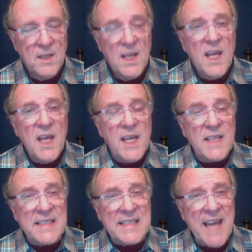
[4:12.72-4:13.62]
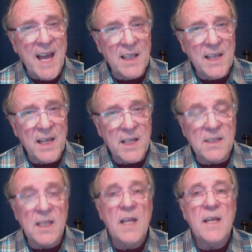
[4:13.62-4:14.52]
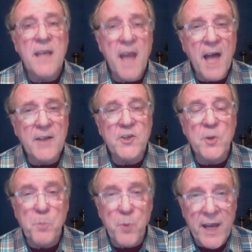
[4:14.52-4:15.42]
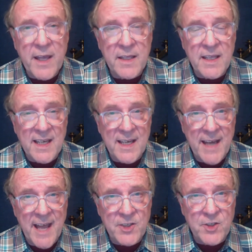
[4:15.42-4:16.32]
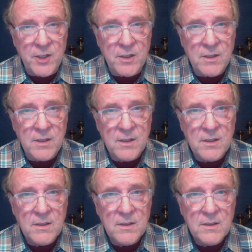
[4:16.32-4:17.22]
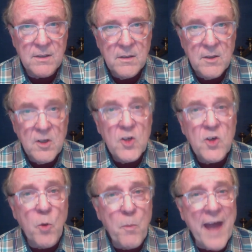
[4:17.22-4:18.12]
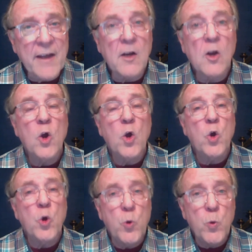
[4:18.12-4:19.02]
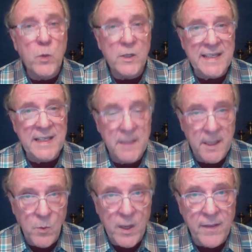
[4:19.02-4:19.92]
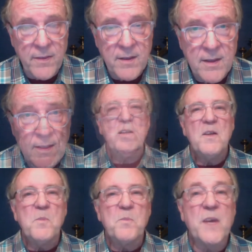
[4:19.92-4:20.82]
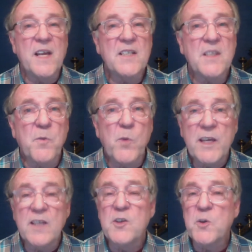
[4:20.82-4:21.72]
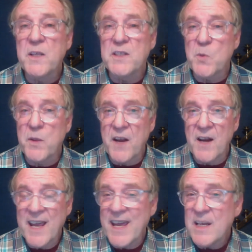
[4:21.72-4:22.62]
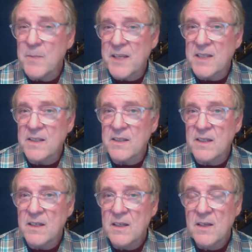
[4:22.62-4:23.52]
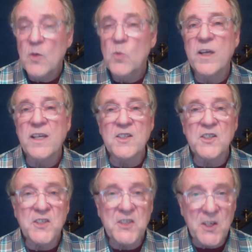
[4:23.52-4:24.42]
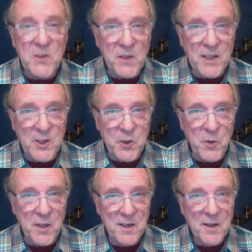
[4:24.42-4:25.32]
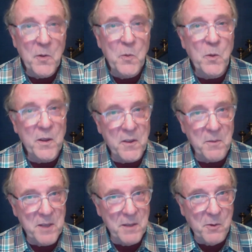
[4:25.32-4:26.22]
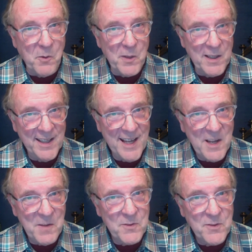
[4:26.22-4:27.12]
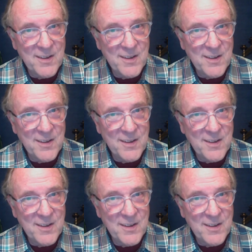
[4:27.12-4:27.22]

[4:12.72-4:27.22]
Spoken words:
He's telling us not to break the connection, no matter who we're dealing with. Because if we can do this with our enemies, we can certainly do it with the people we love.